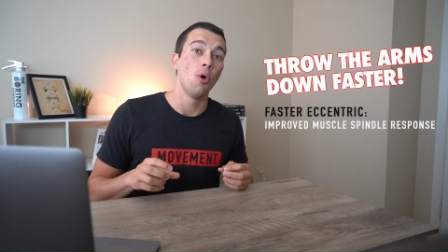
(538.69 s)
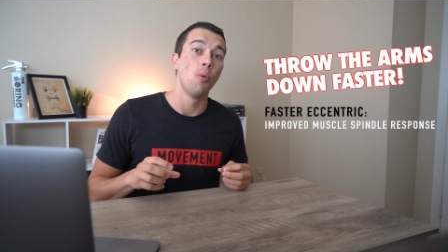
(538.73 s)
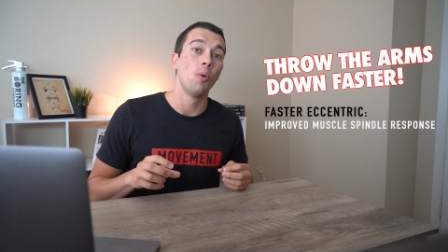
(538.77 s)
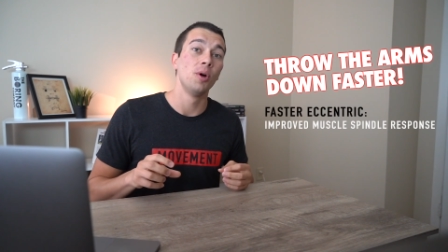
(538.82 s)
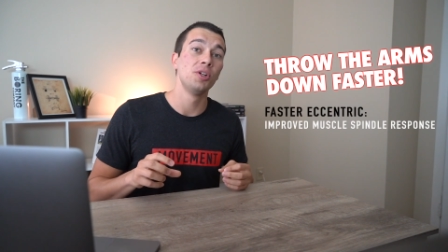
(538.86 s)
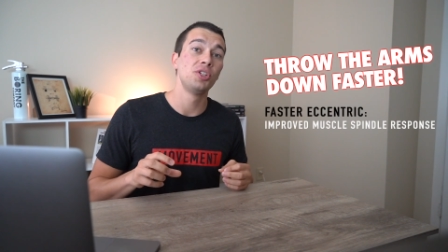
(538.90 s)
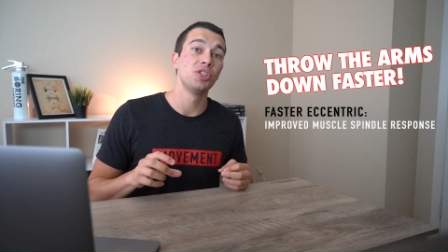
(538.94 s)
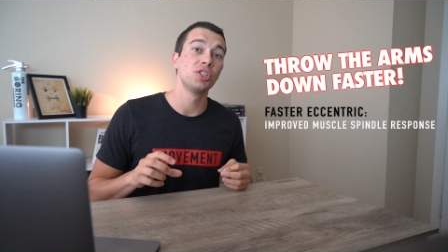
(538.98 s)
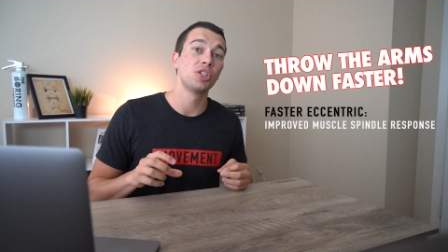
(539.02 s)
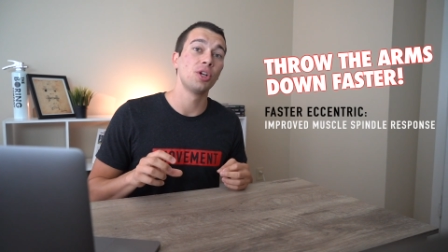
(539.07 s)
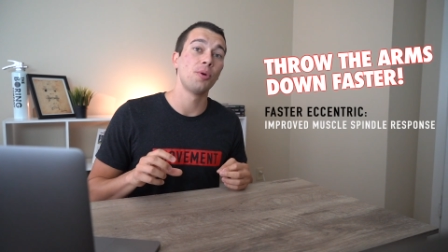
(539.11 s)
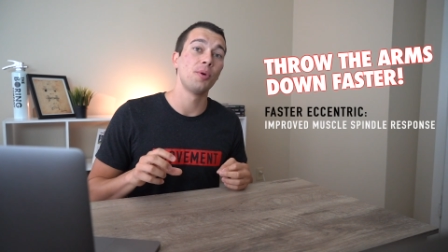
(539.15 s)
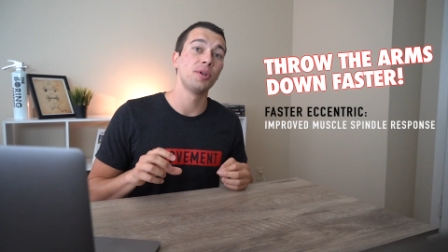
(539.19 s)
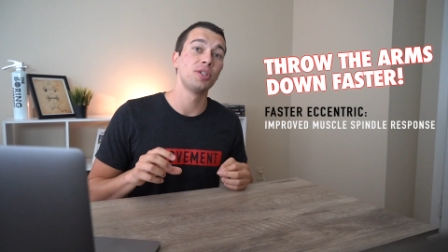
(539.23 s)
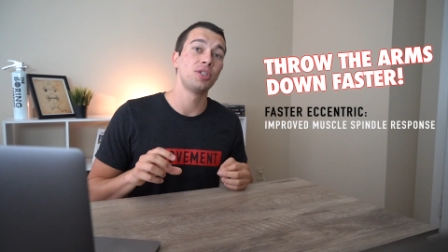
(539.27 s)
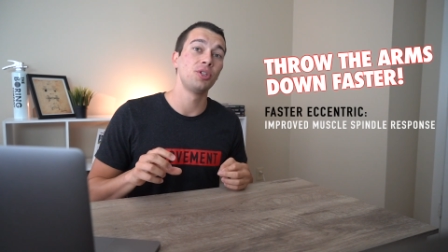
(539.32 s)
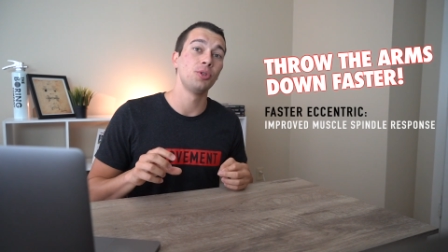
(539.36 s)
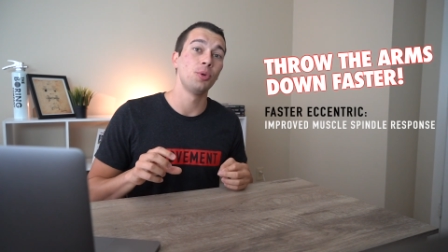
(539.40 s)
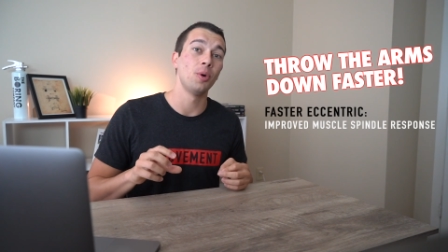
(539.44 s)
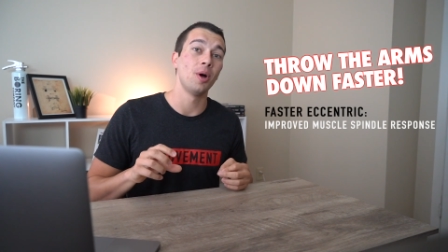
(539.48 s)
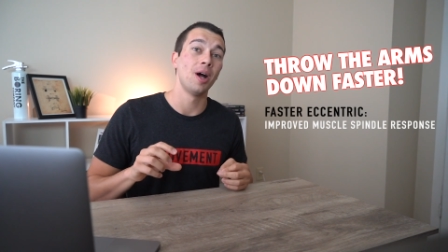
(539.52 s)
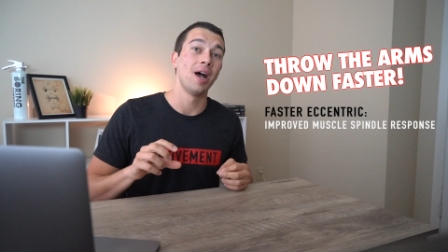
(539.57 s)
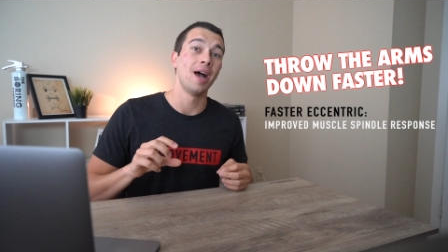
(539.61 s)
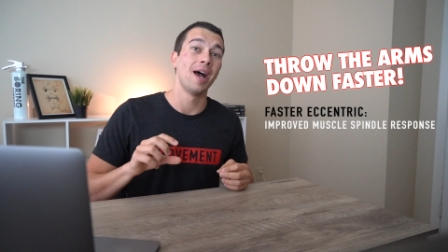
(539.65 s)
which is going
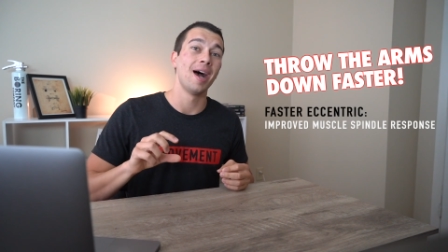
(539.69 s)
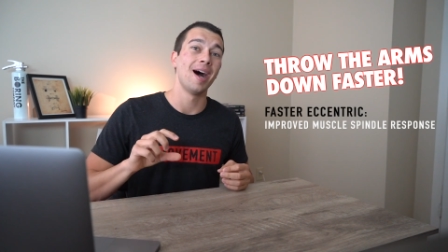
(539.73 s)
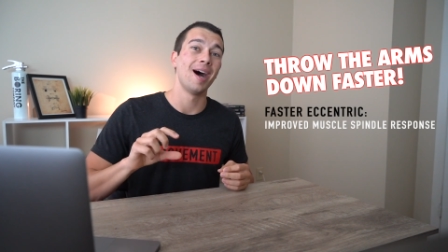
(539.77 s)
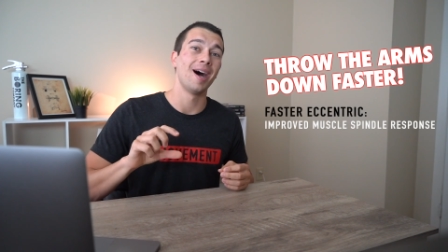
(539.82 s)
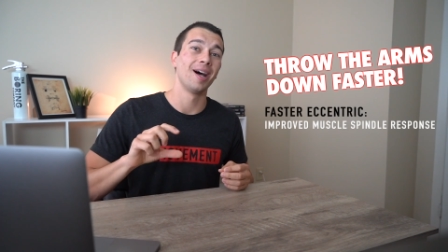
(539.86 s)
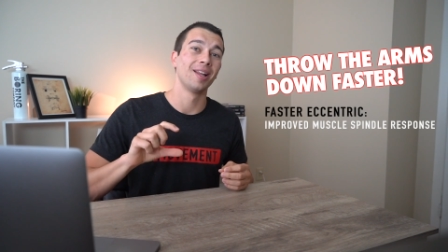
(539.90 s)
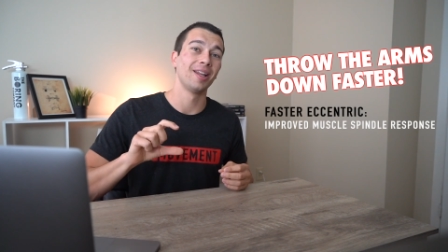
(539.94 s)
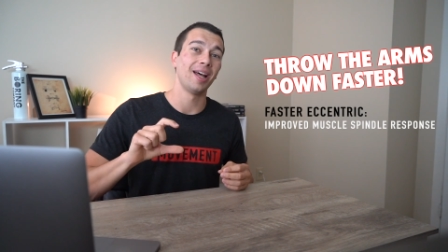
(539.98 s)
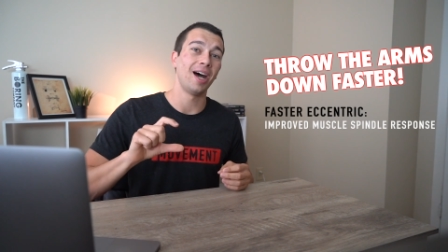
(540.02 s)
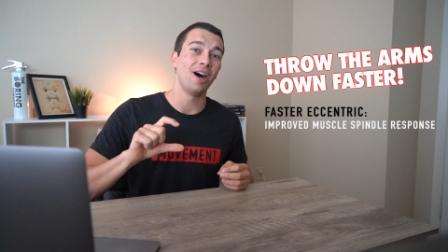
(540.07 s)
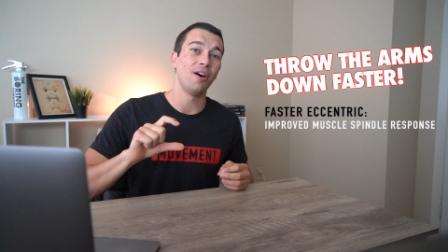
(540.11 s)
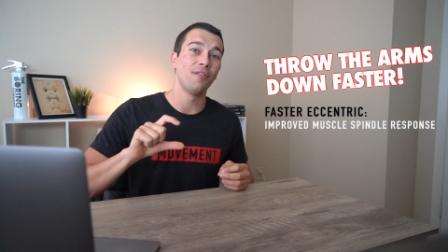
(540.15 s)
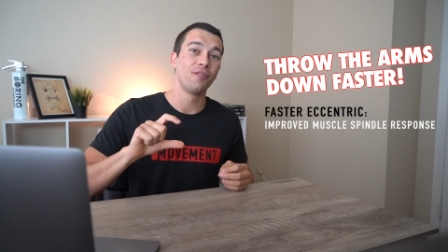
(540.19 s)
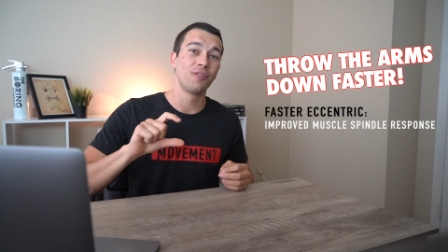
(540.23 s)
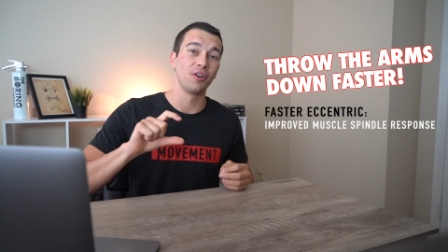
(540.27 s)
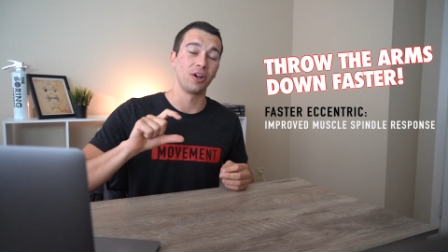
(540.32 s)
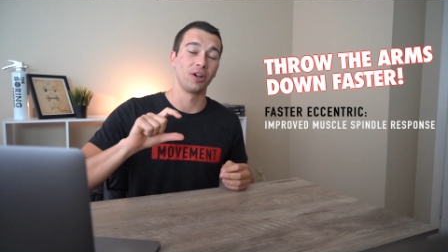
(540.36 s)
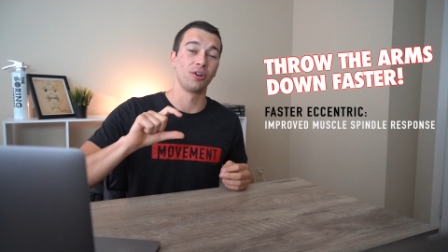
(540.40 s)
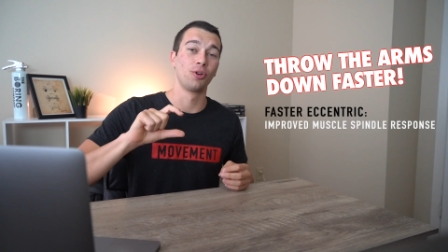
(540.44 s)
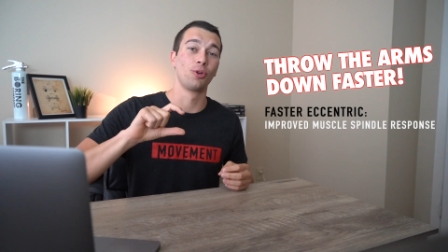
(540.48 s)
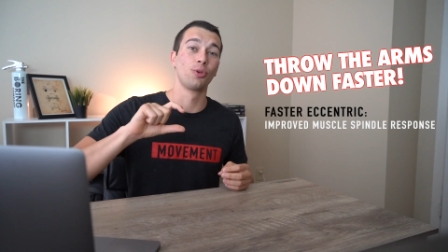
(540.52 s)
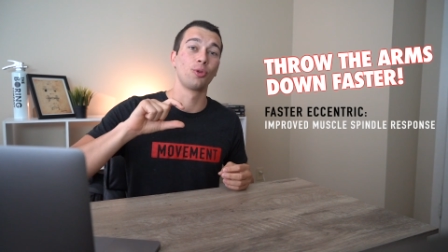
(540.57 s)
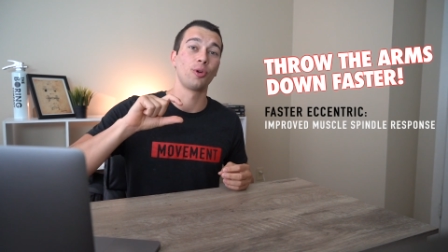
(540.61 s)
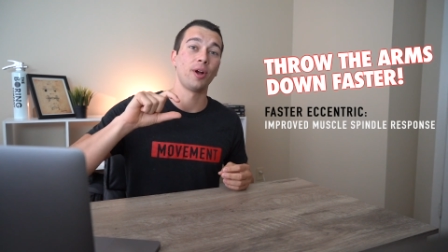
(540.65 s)
to allow
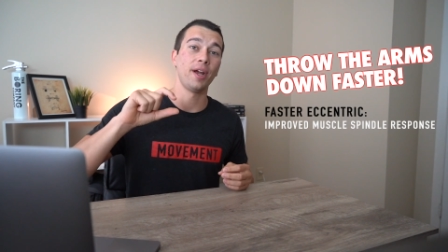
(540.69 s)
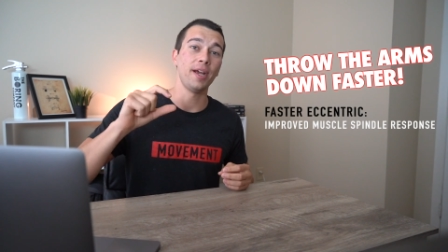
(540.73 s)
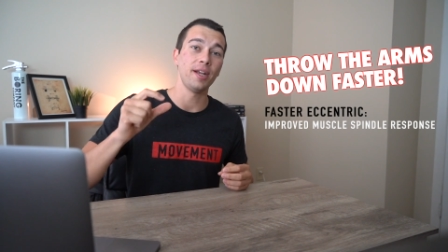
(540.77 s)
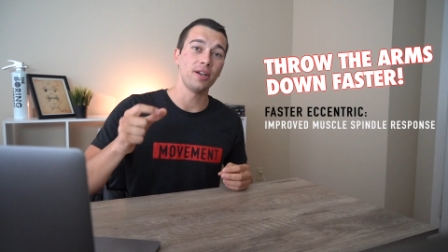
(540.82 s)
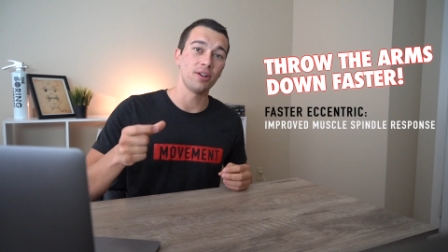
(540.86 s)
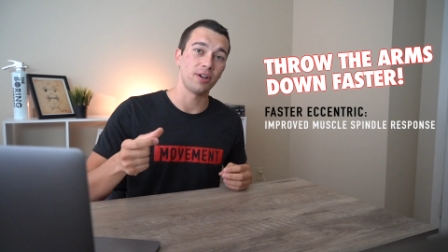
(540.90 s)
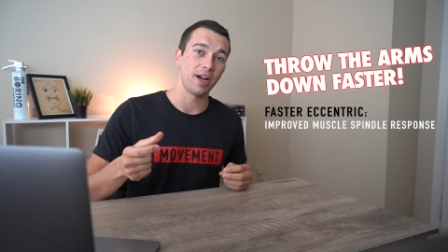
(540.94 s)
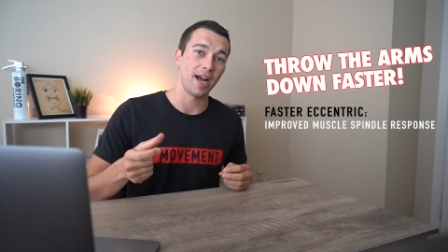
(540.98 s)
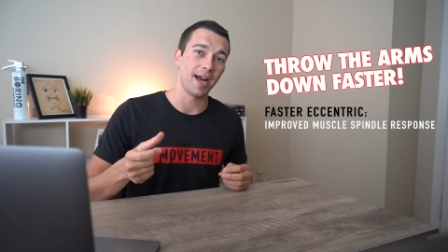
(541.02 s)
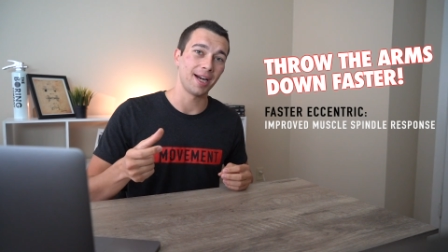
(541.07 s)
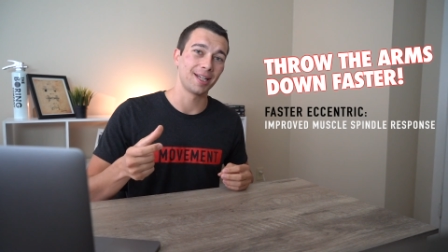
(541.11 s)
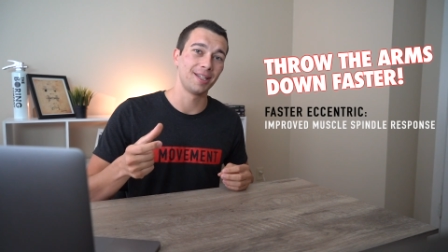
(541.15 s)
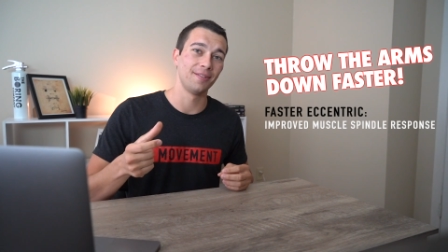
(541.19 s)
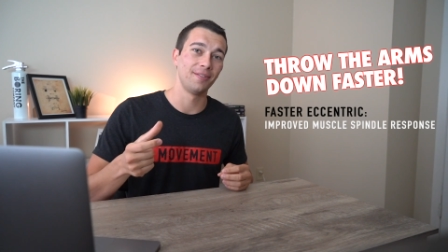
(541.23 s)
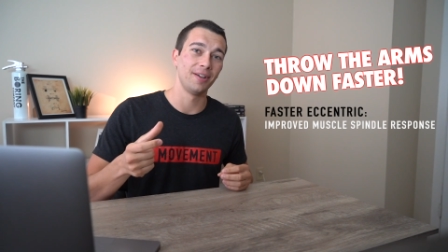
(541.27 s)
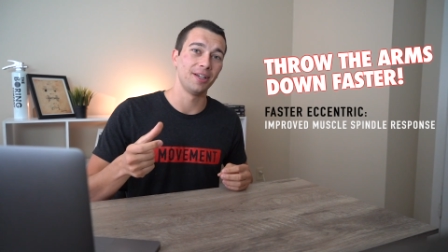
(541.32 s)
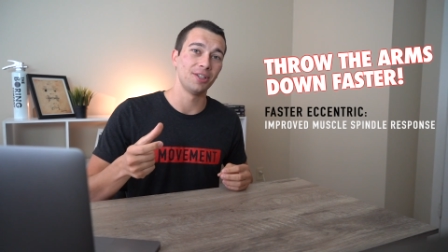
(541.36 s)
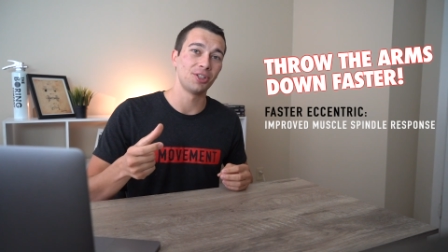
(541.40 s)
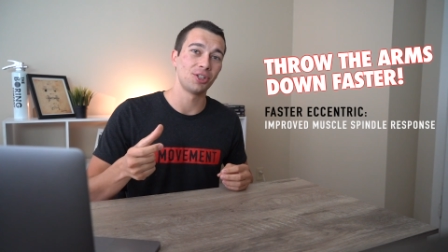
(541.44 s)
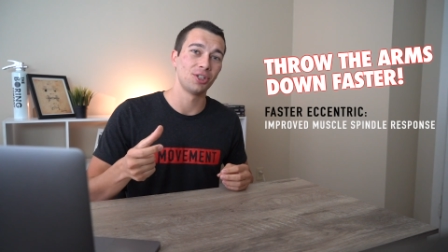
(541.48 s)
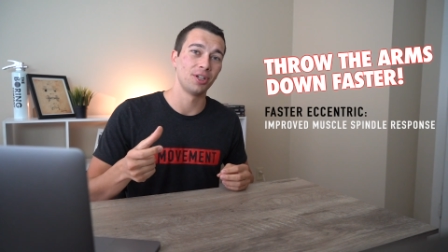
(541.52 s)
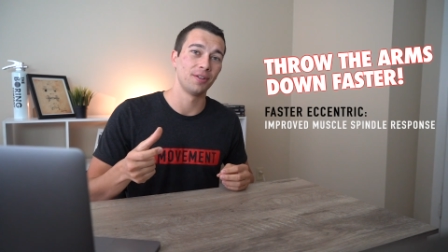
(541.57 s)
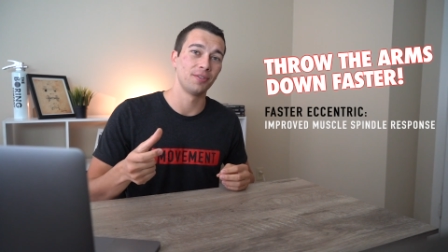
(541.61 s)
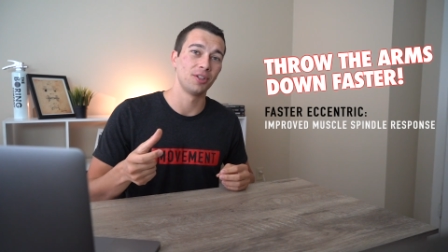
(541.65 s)
for greater
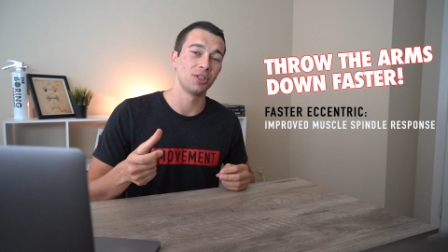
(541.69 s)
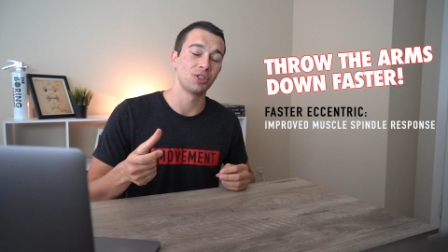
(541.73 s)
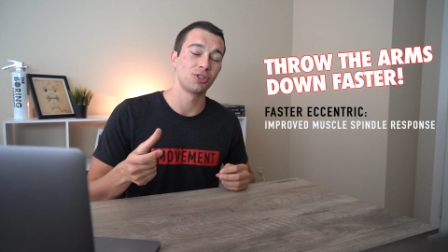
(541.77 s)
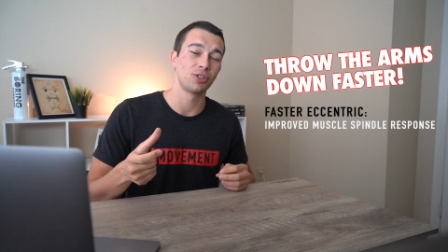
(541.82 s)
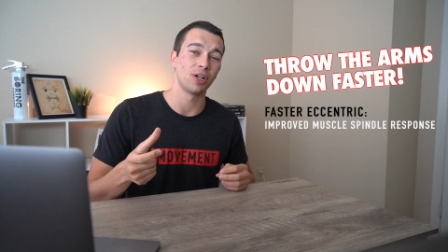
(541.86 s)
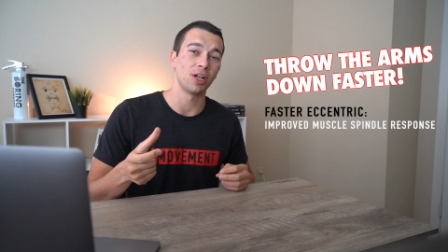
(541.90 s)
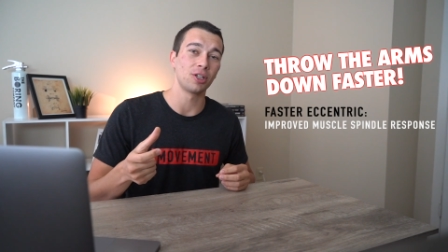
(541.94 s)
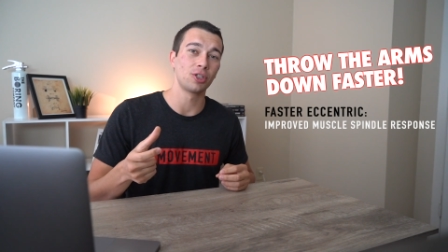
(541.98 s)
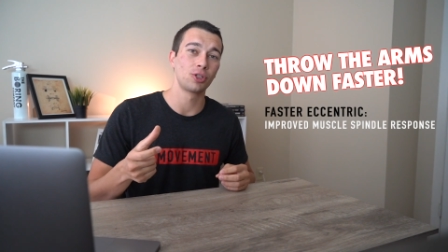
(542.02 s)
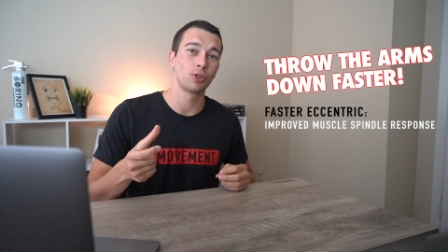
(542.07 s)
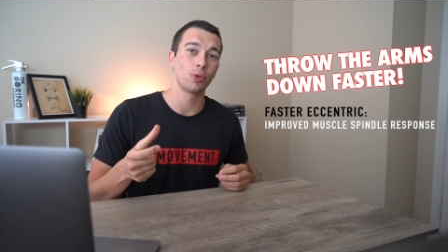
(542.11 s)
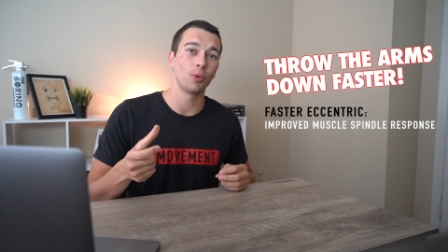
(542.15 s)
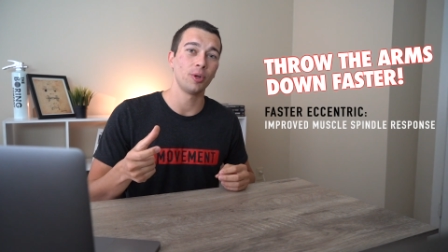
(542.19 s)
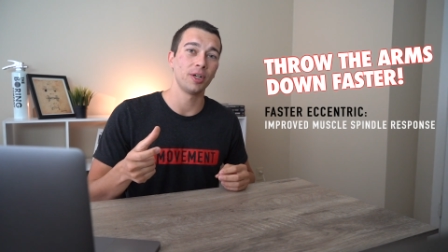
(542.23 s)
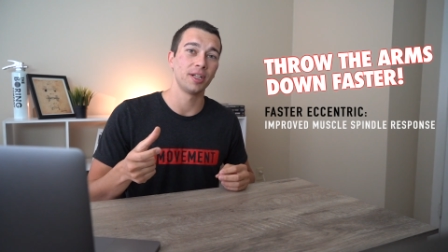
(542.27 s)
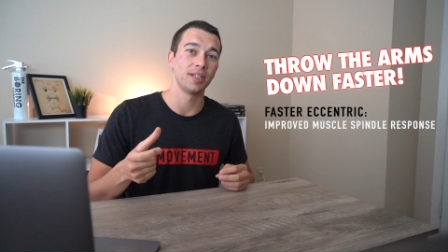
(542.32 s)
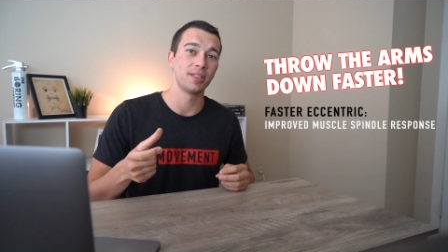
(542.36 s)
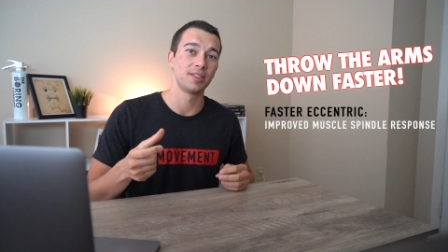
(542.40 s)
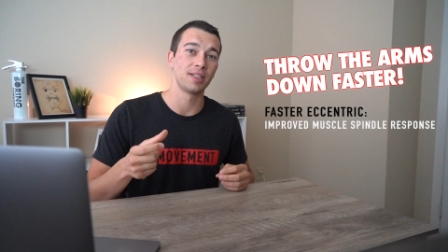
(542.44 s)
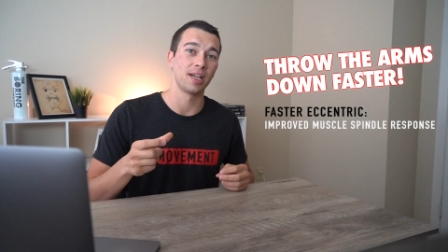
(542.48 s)
activation of the stretch shortening